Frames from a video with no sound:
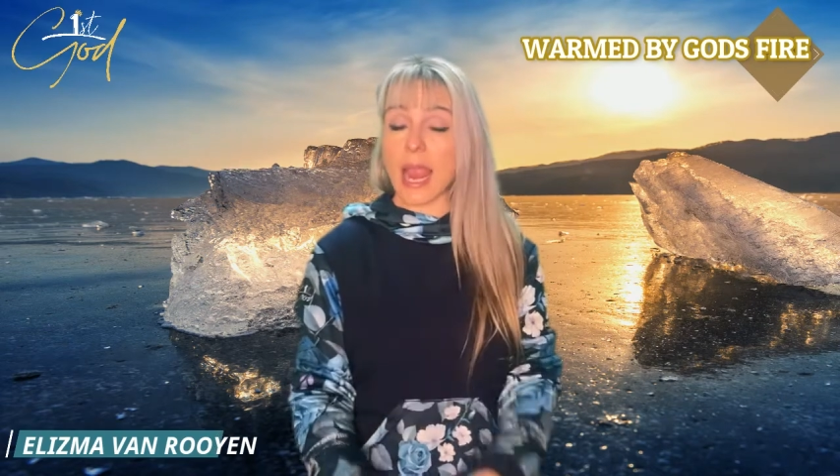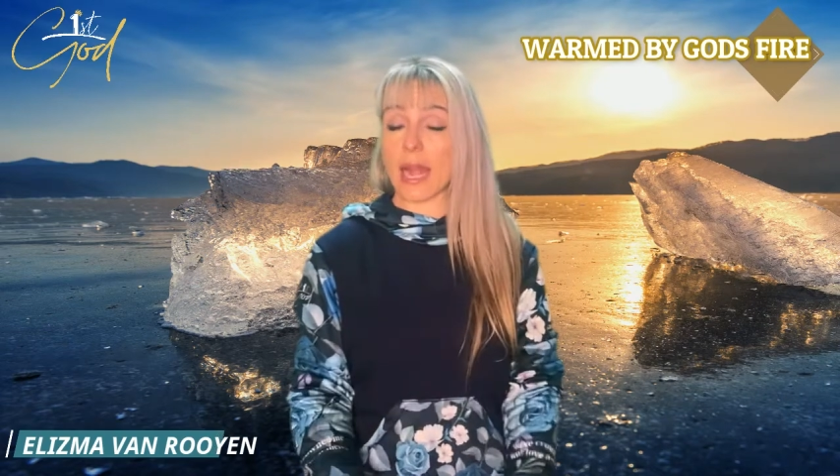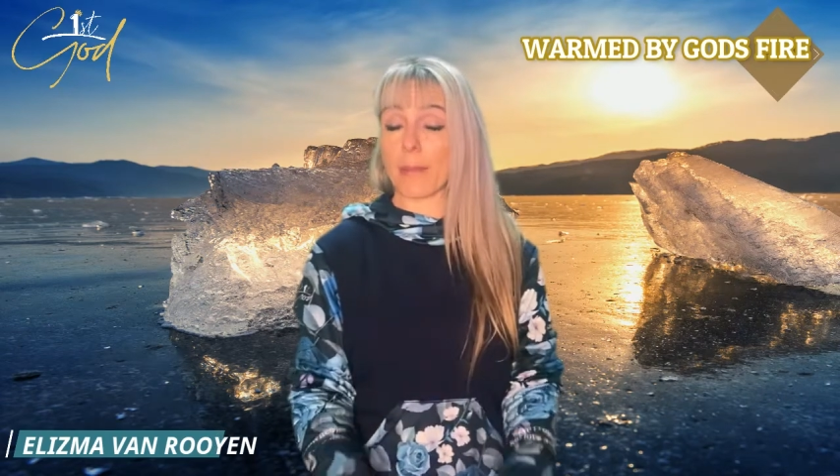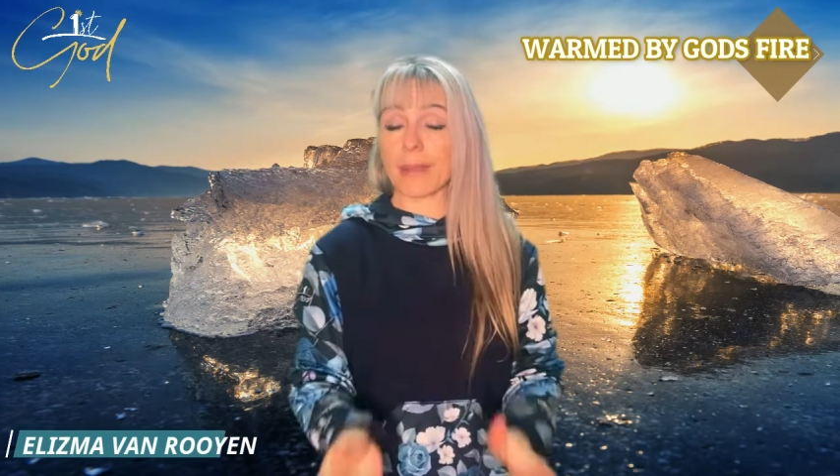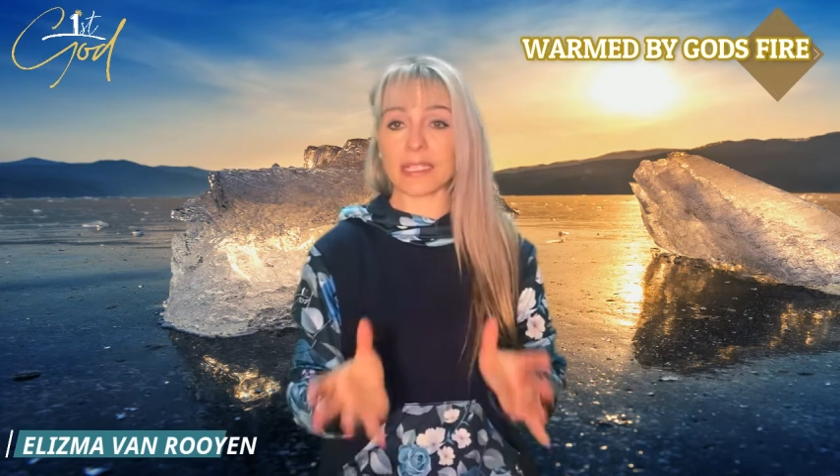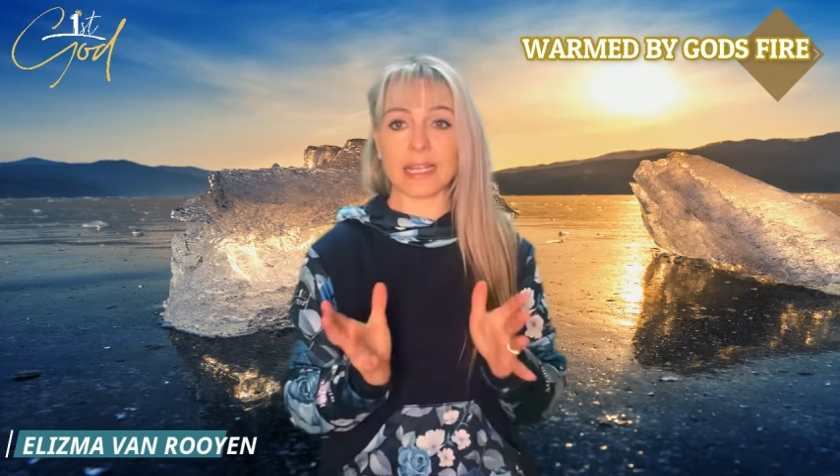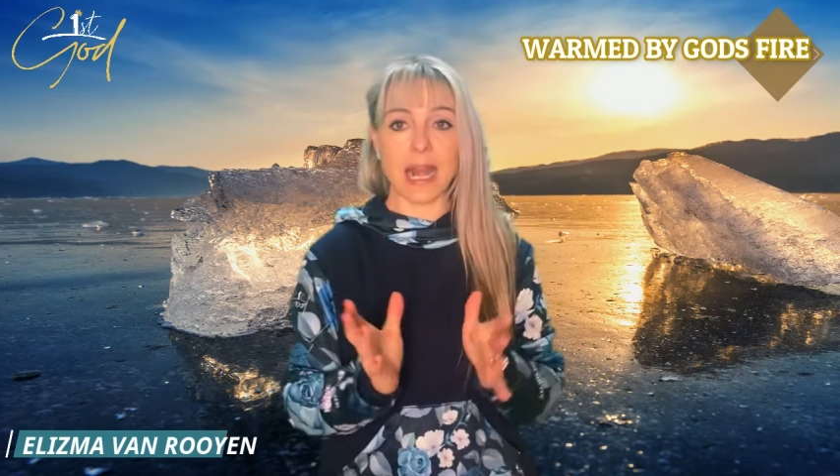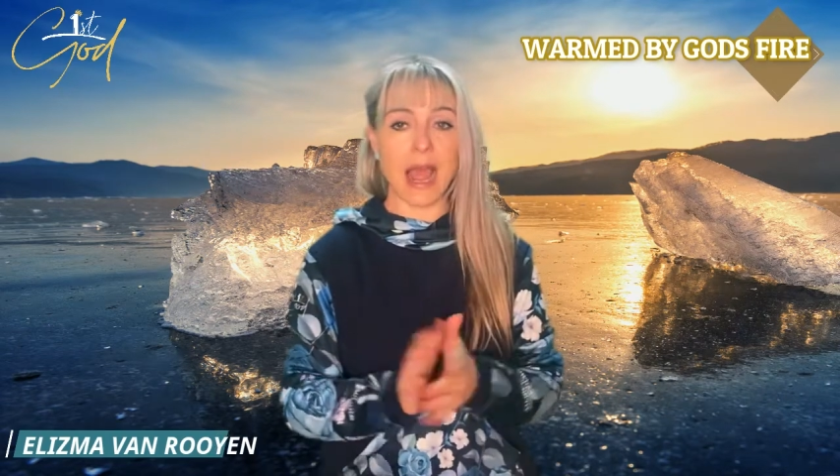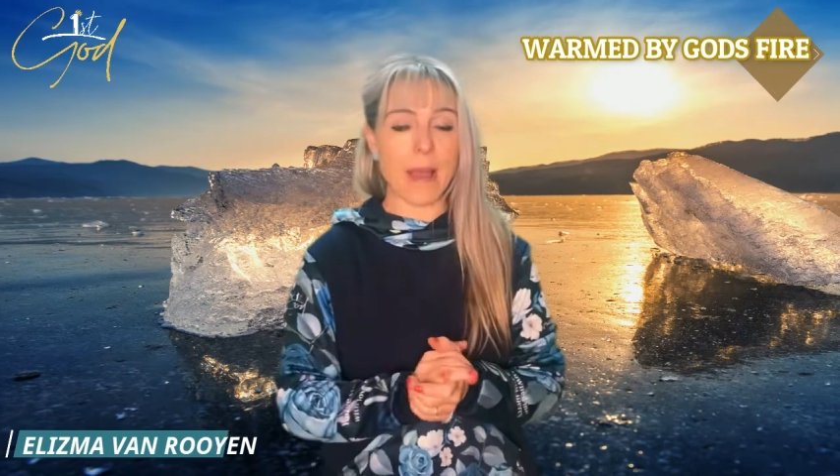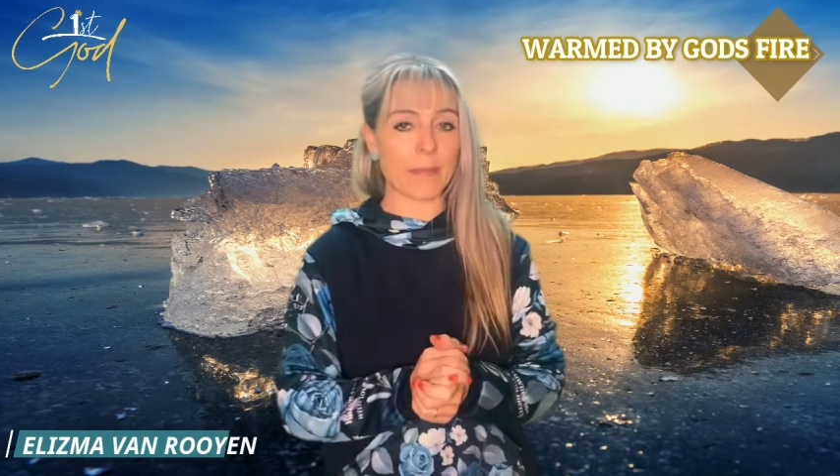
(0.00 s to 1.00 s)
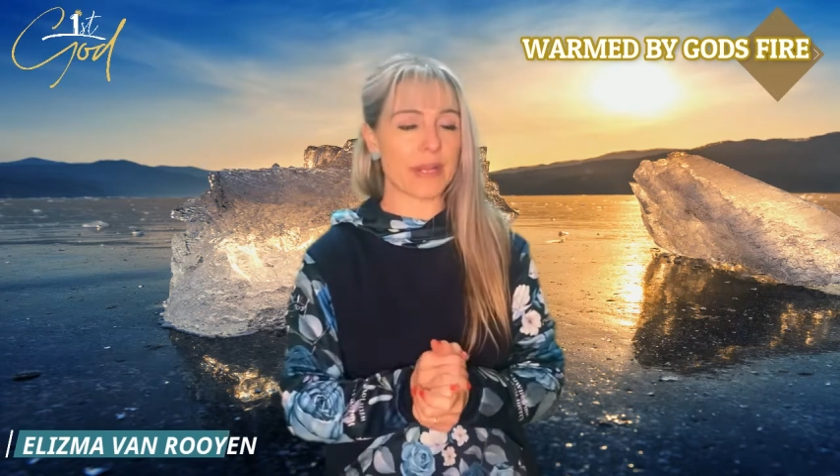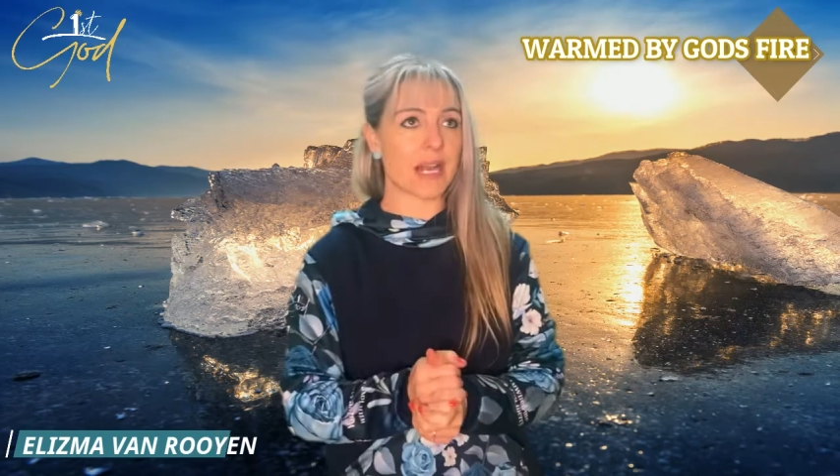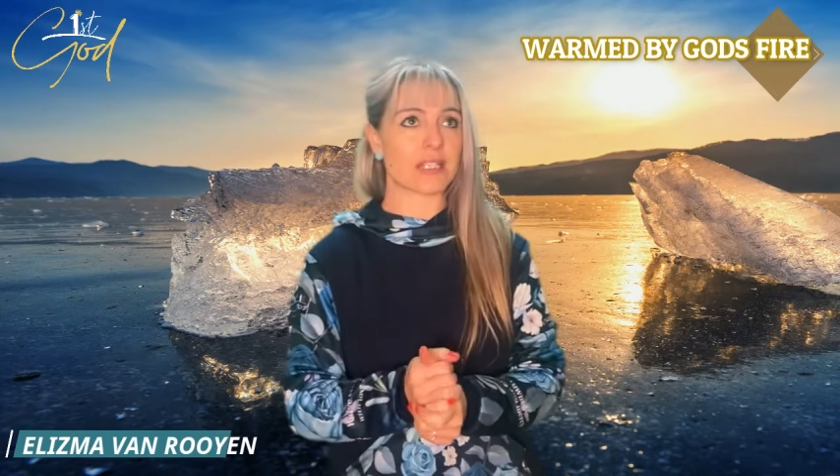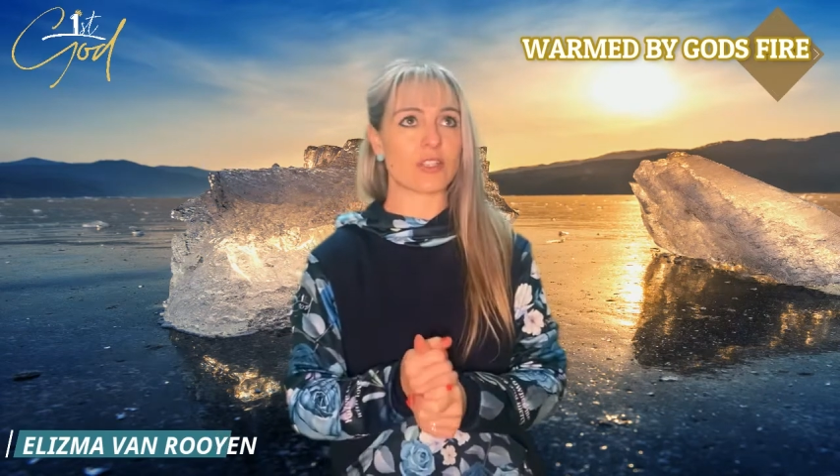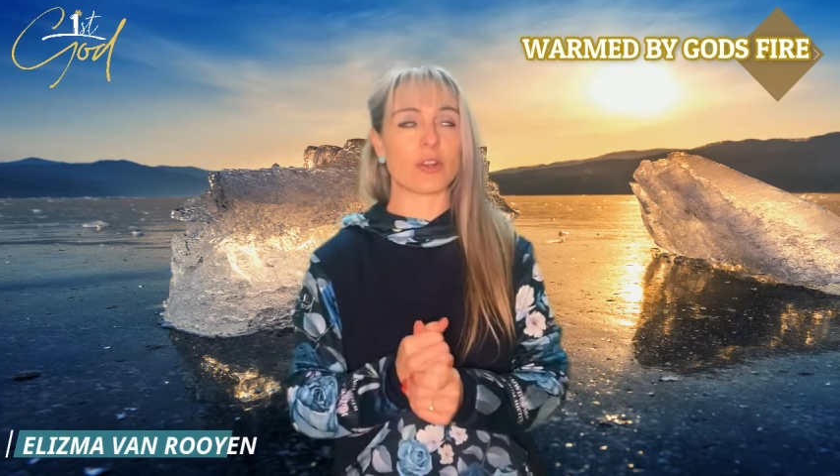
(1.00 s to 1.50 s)
And I picked it up, and
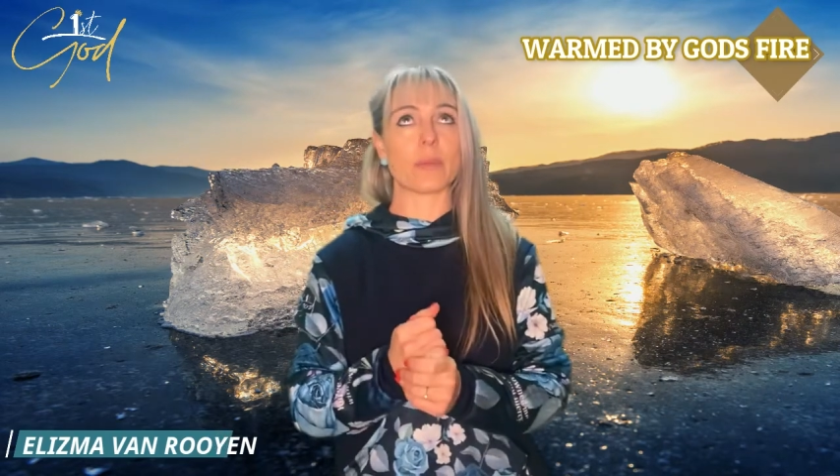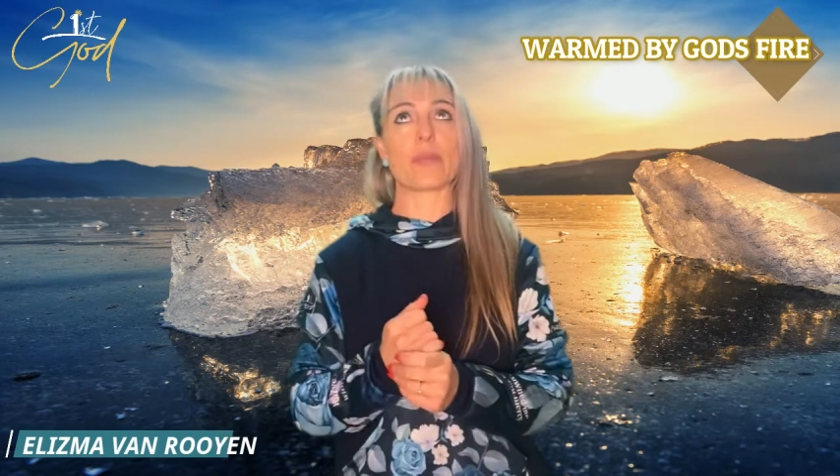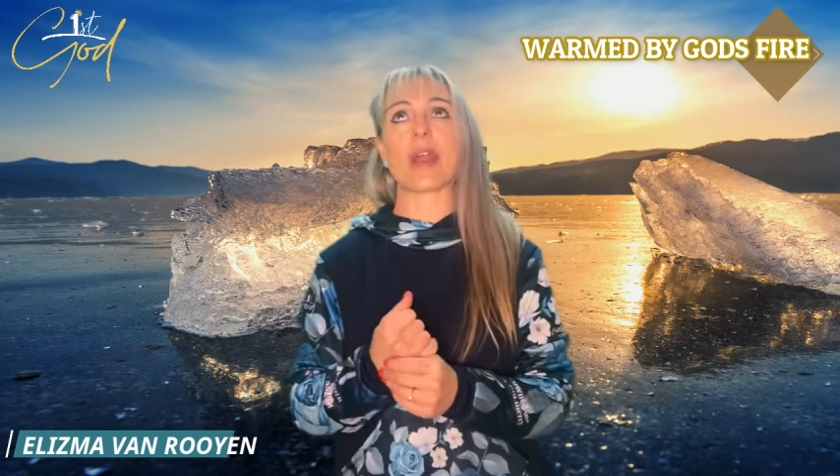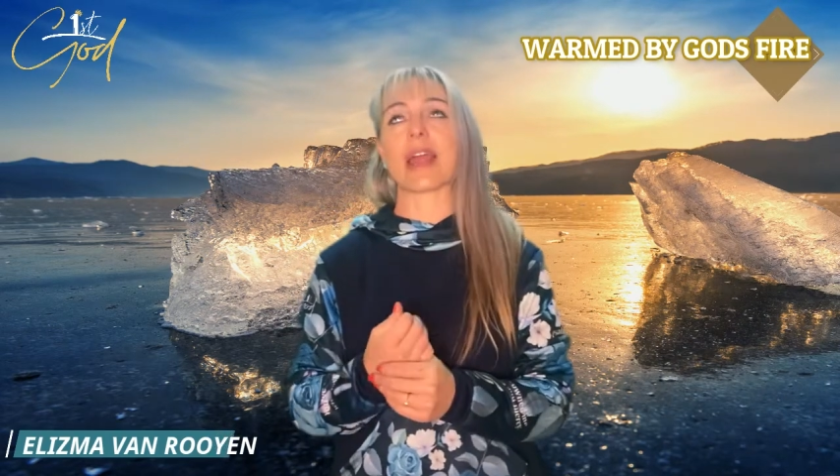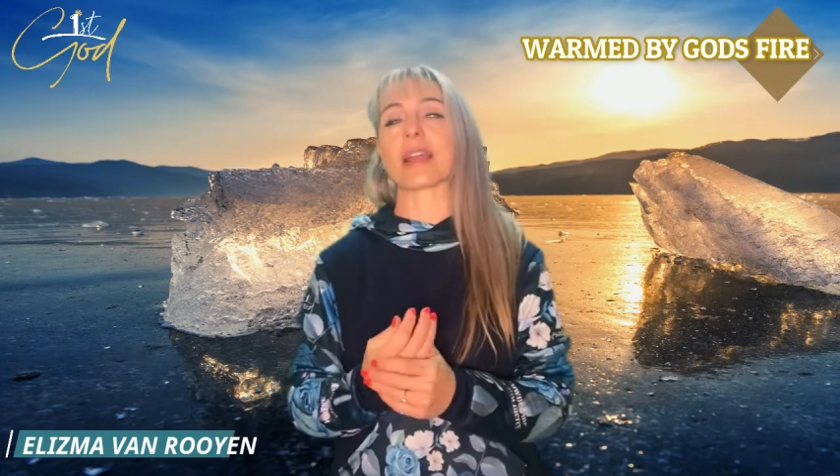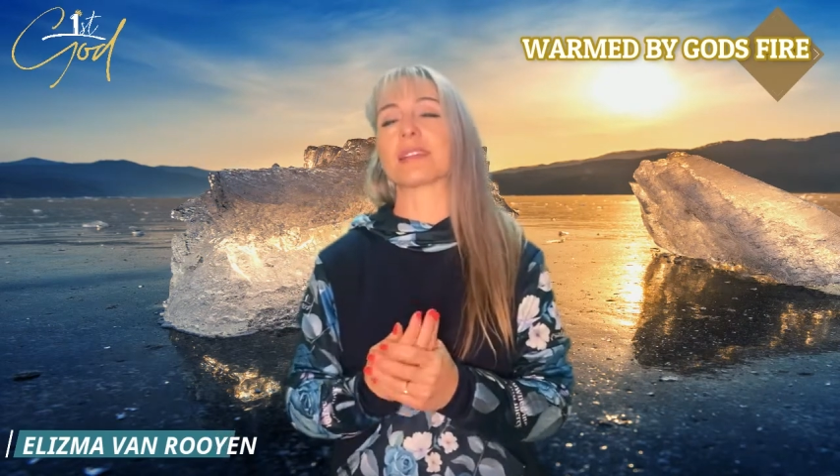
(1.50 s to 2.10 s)
I started praying.